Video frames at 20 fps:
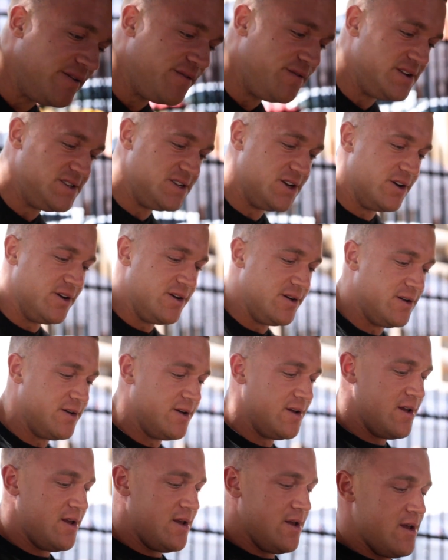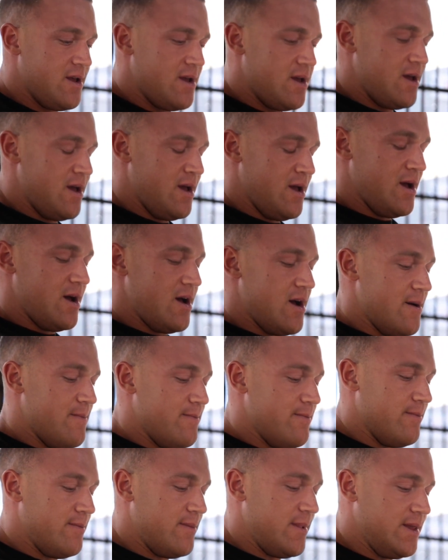of the physio,
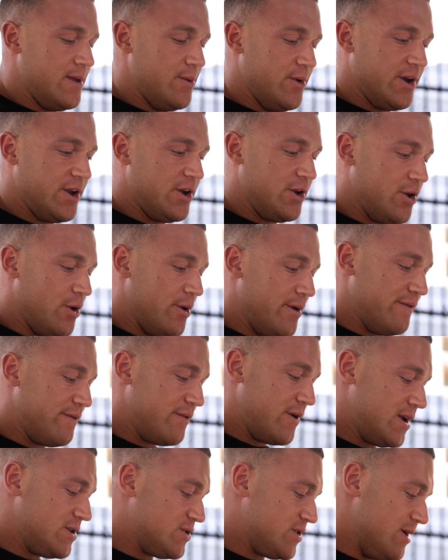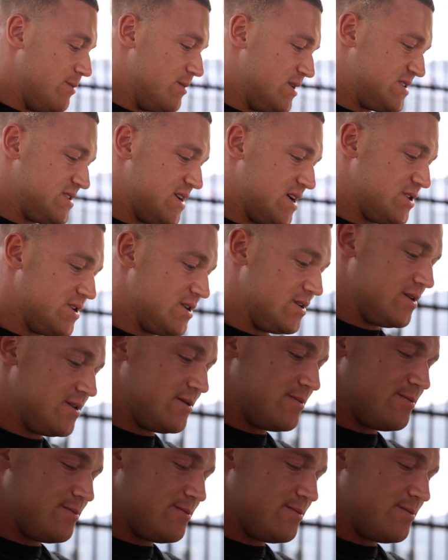and then we're going to go in for our treatment session.